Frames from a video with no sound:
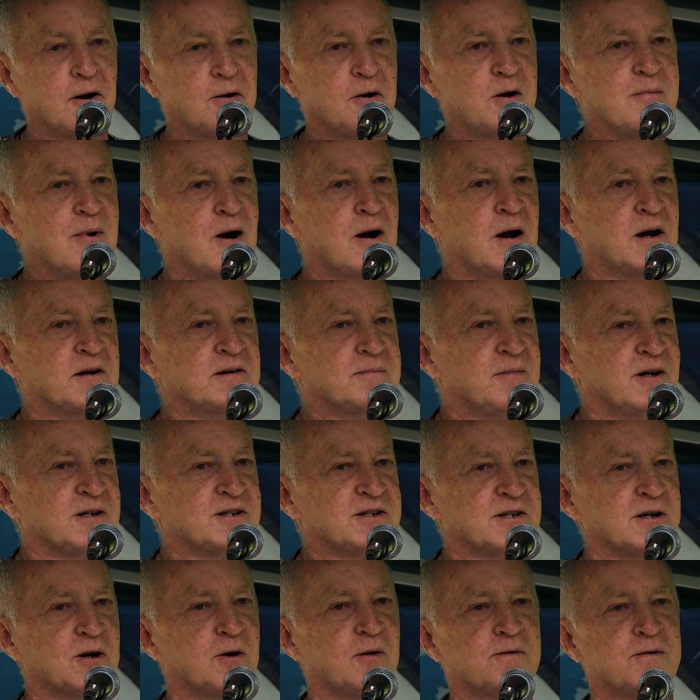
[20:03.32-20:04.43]
I remind
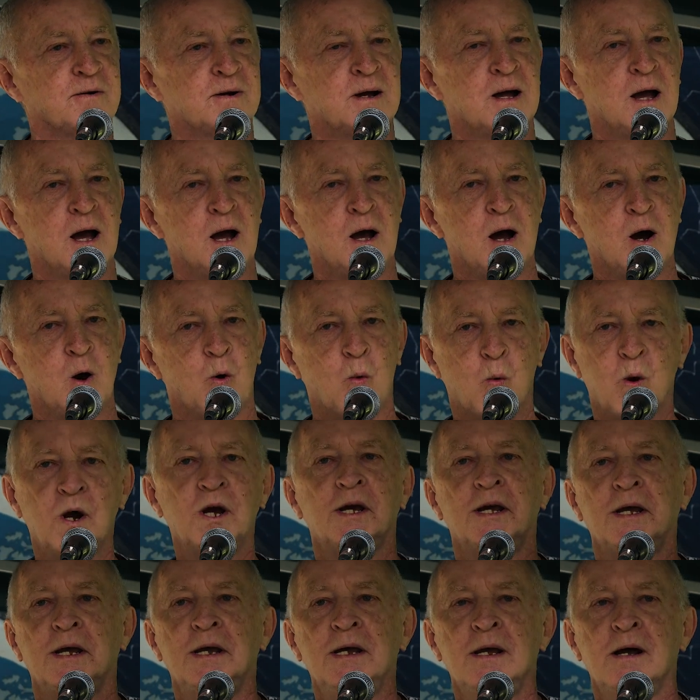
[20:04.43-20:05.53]
myself,
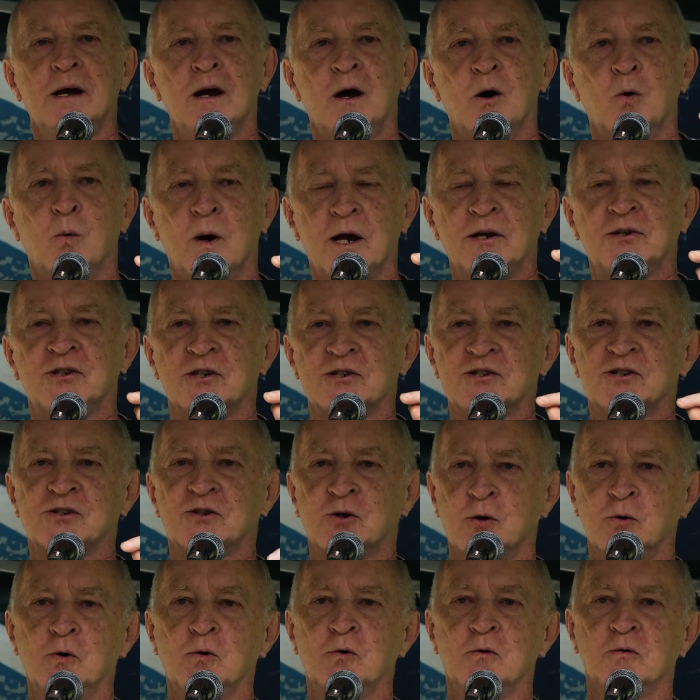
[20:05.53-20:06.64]
we went to
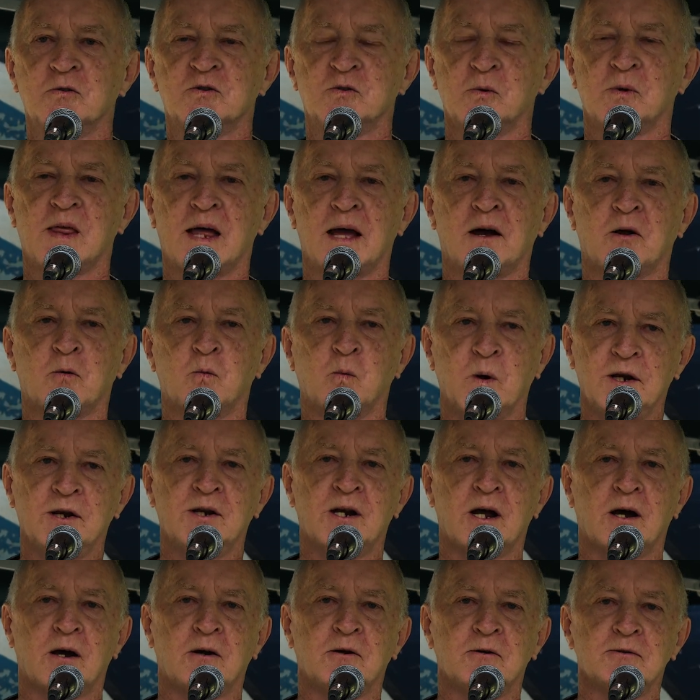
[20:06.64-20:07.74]
schools without
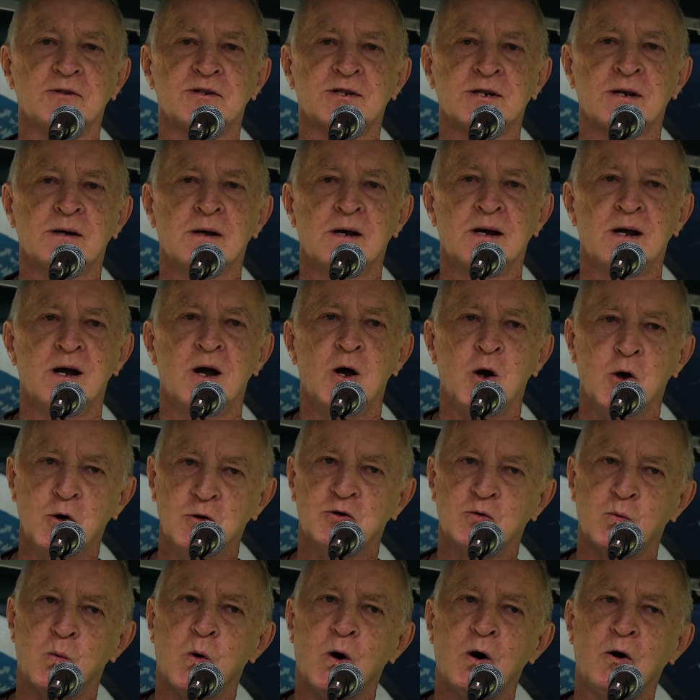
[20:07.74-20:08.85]
windows,
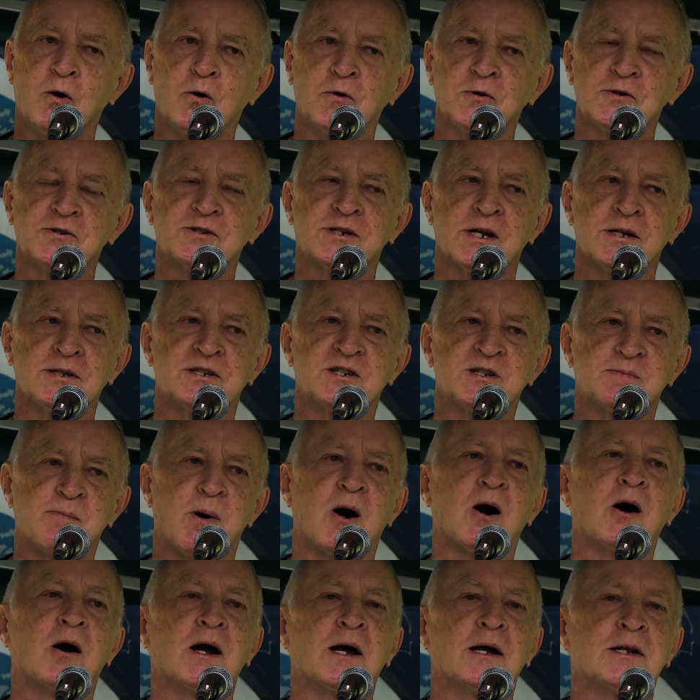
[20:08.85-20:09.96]
whose walls
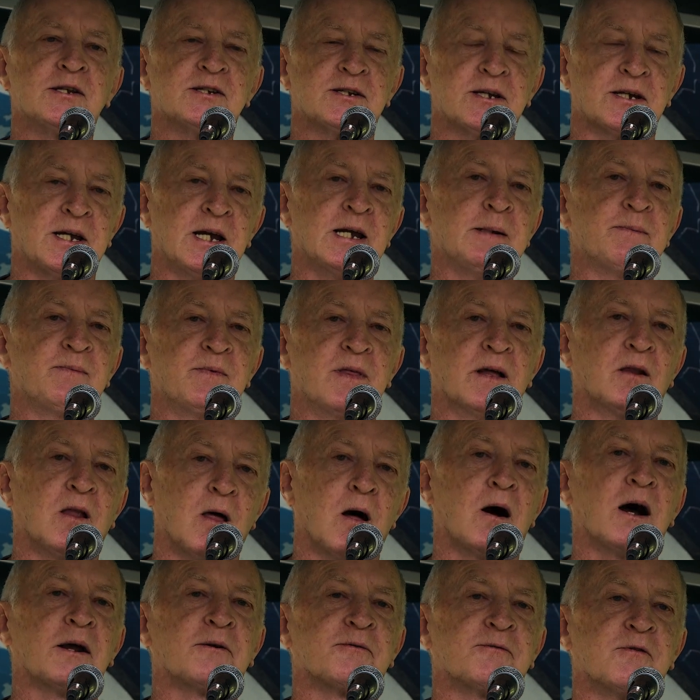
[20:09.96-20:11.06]
conspired to keep the
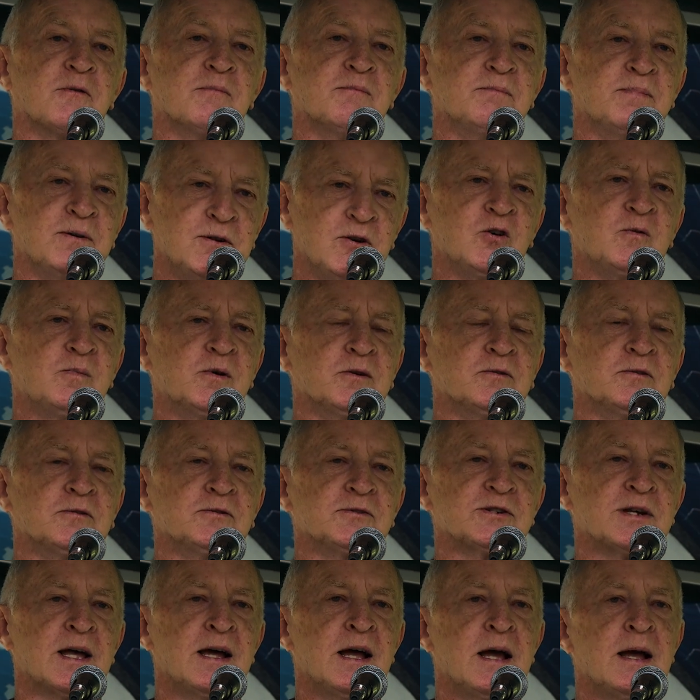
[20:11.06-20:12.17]
light from
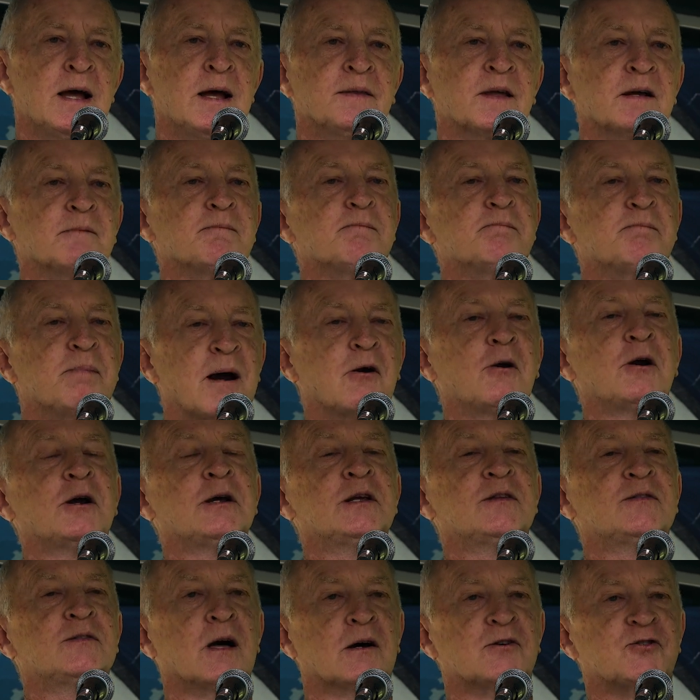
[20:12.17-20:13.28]
pupils, that
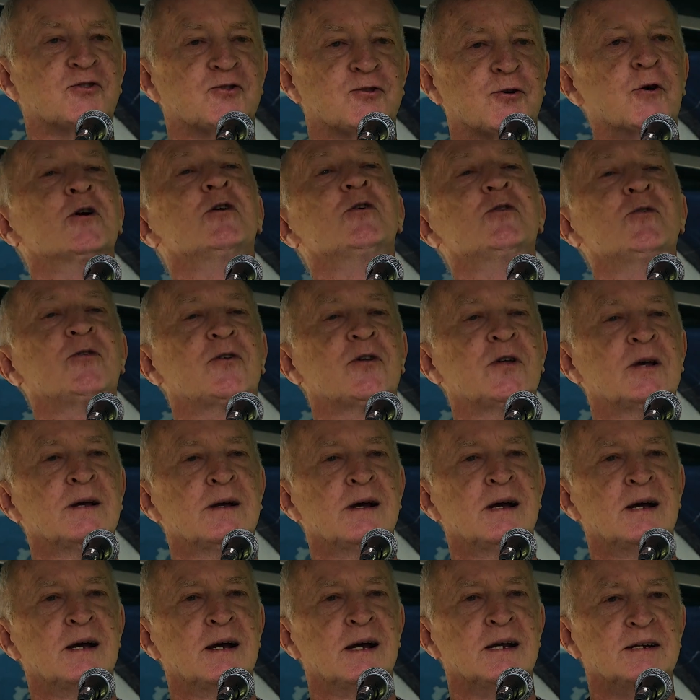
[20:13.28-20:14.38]
buried the truth
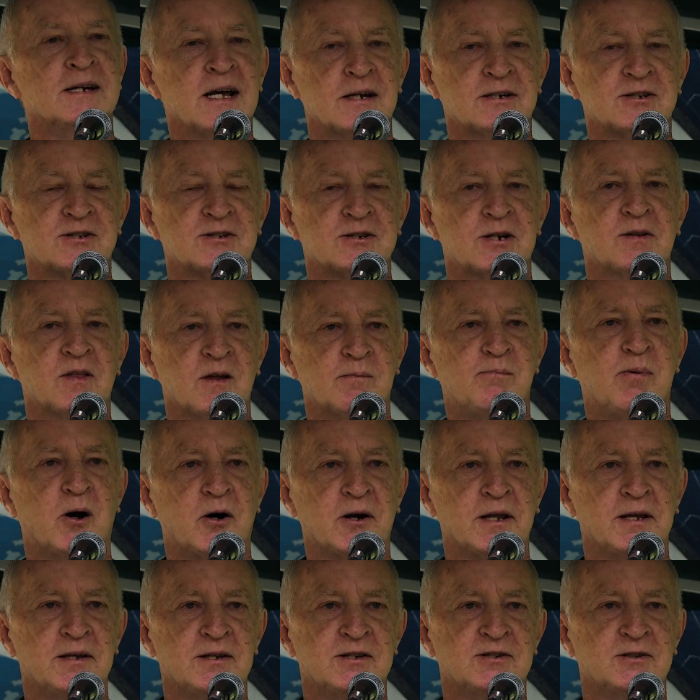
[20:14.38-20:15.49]
next to the
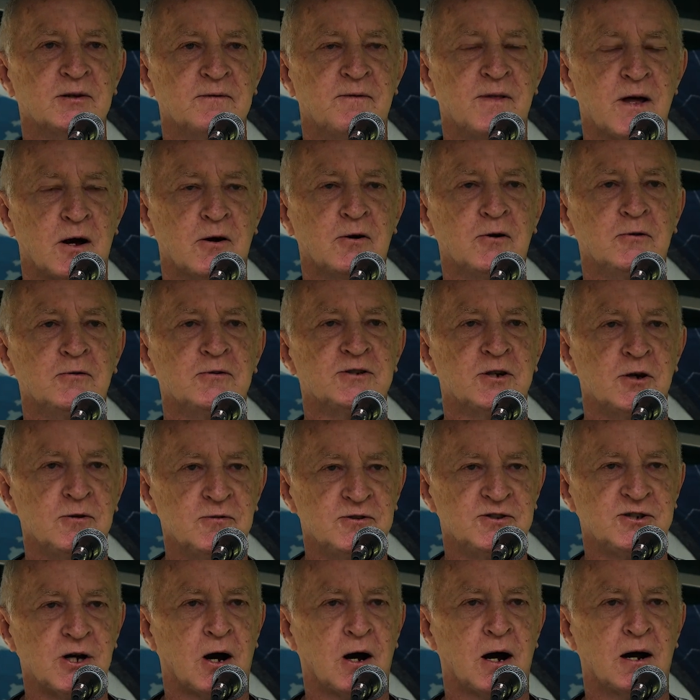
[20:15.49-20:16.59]
bodies of those who
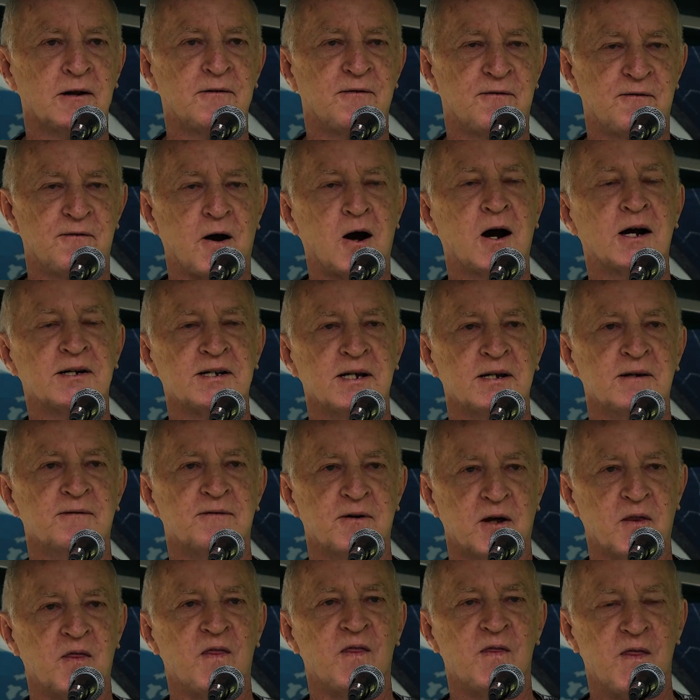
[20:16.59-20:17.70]
died fighting
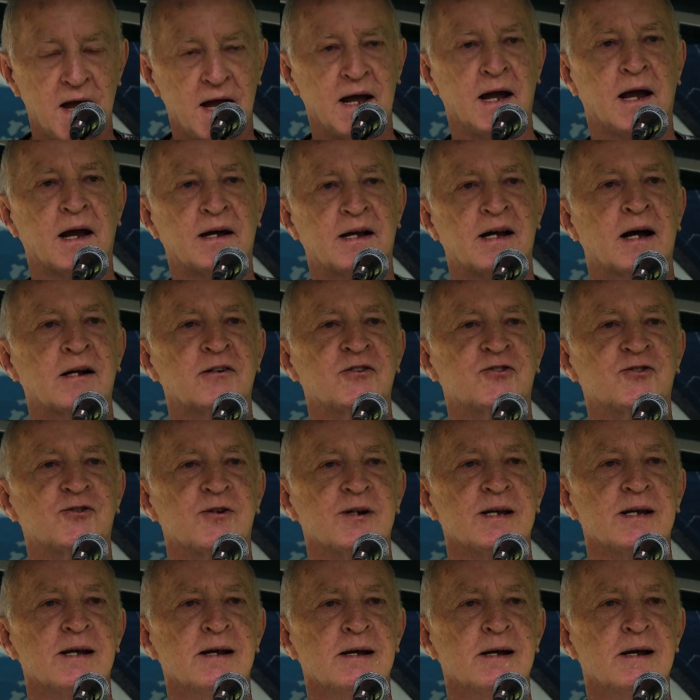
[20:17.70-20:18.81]
for their
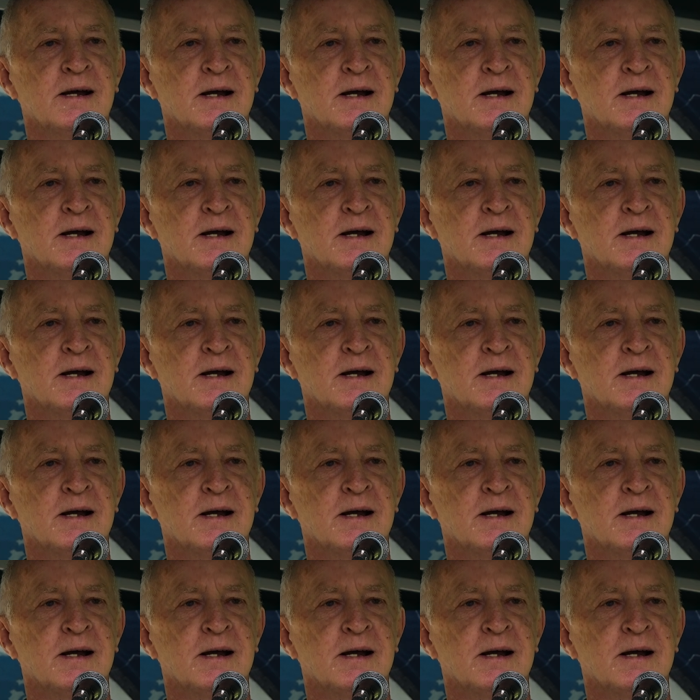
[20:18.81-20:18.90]
country,